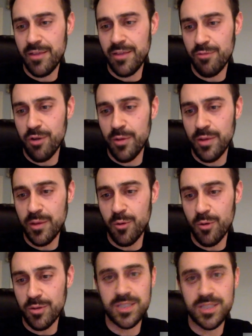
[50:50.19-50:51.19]
throw in the
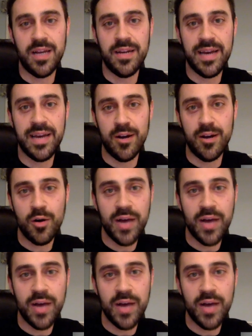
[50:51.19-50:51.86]
word Sunday in all